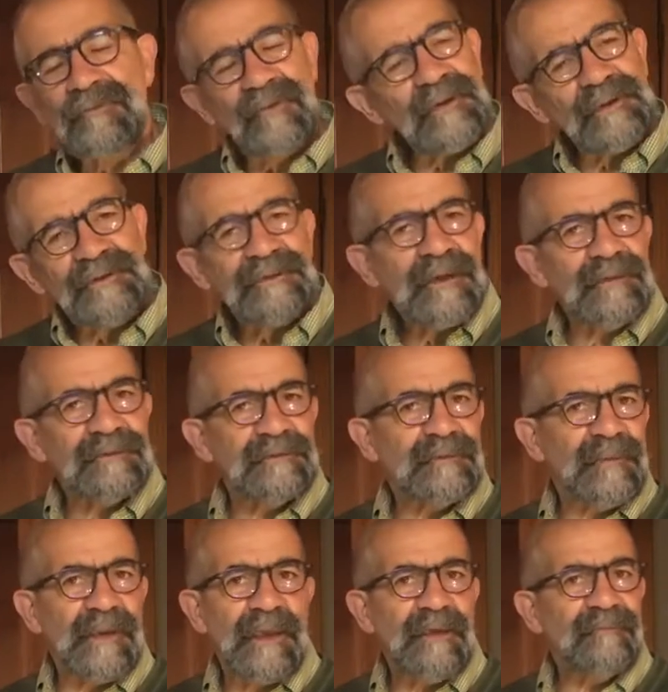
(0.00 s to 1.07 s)
it really changed his
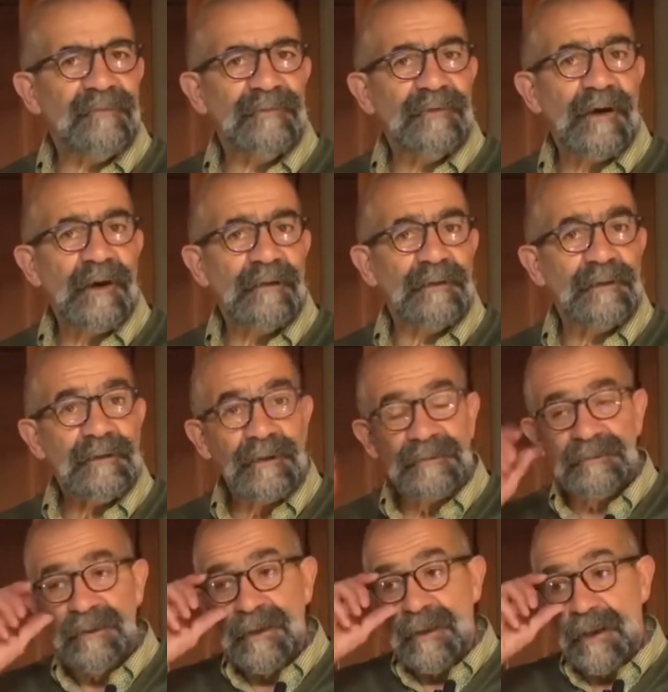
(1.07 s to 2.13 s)
behavior entirely,
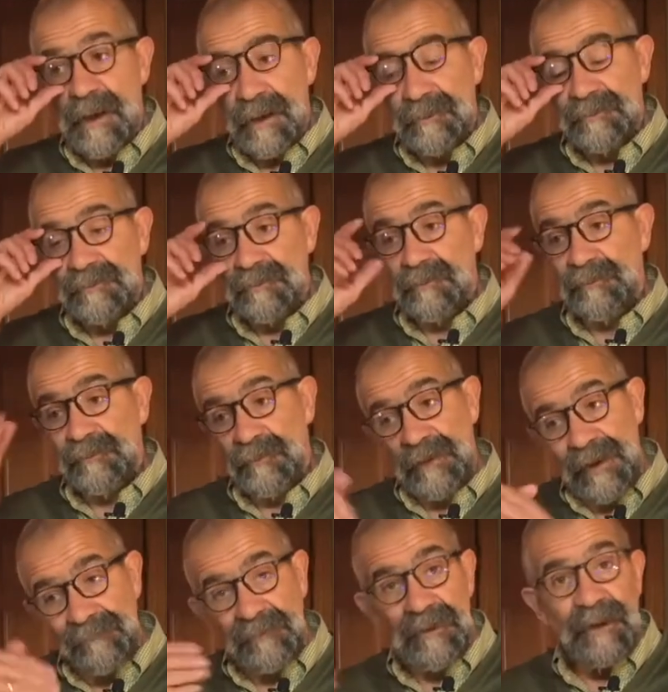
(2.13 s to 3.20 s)
because I assumed we'd
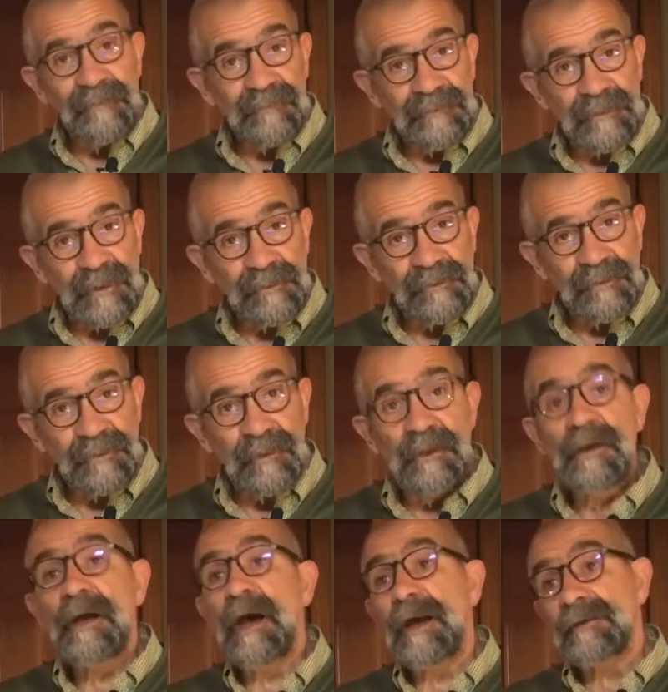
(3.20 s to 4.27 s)
have the conversation.
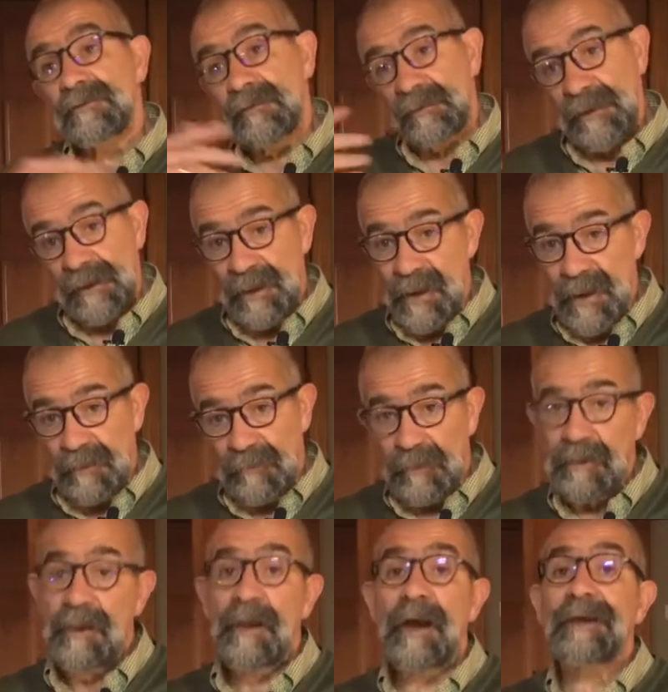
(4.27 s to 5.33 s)
I assumed he'd get
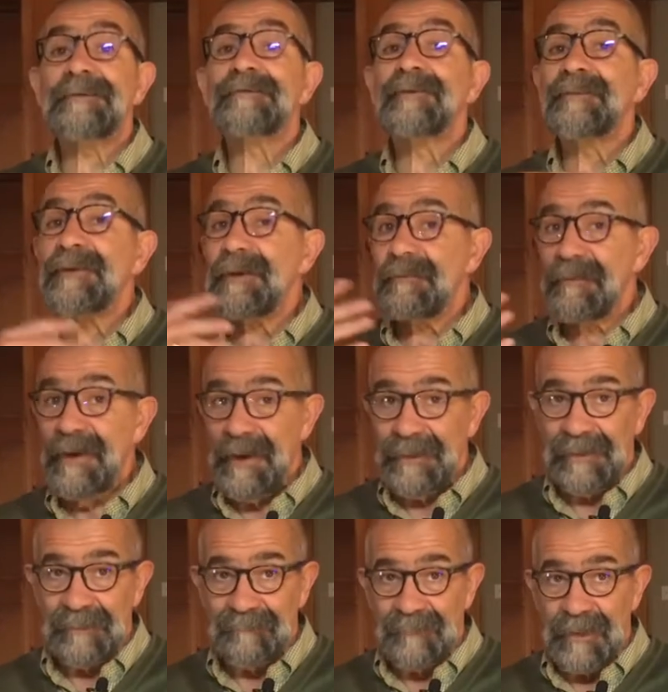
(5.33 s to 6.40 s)
angry. I assumed he
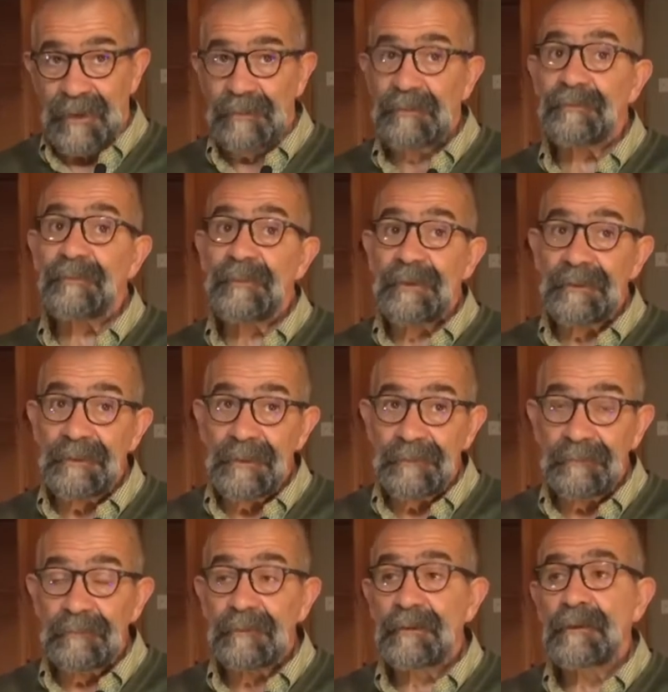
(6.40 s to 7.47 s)
might get violent. He
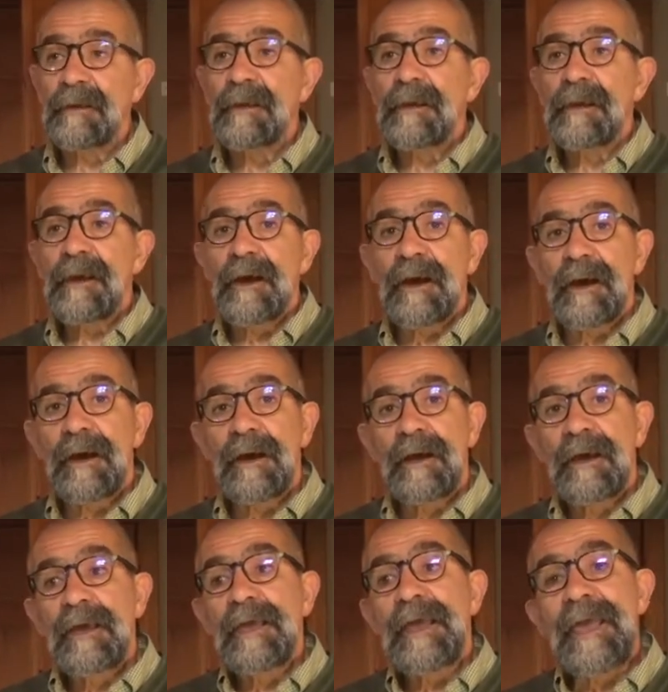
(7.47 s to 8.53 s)
didn't. And
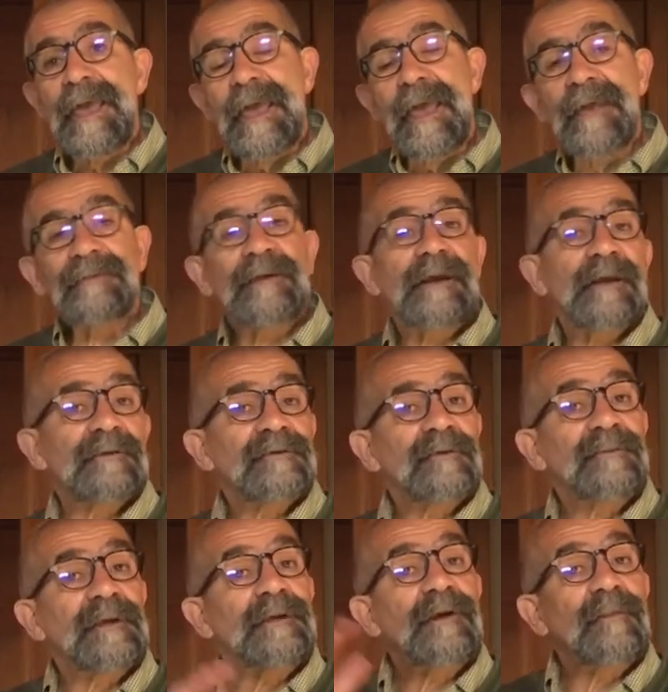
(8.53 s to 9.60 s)
then I
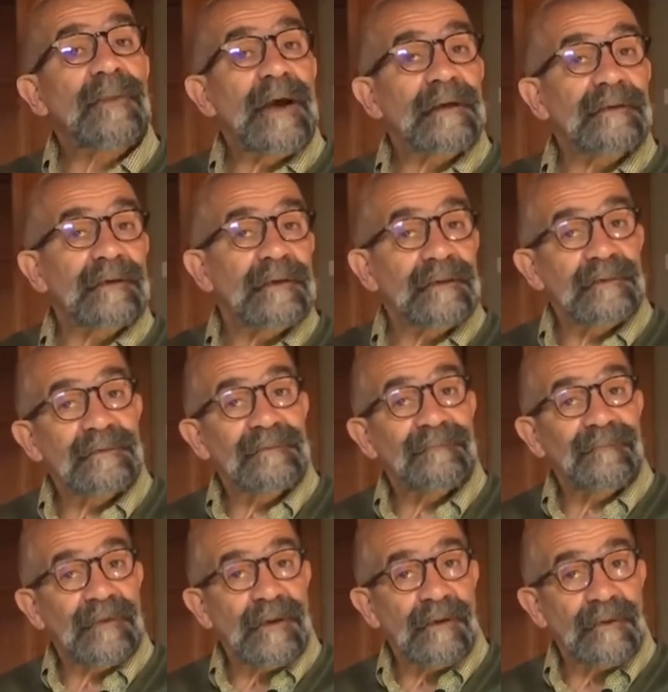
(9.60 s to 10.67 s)
assumed he'd go back to his
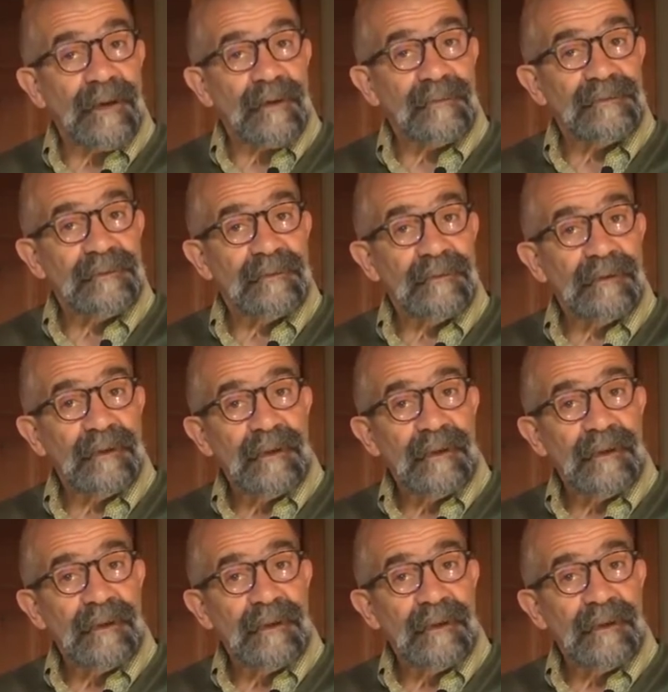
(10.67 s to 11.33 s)
video games.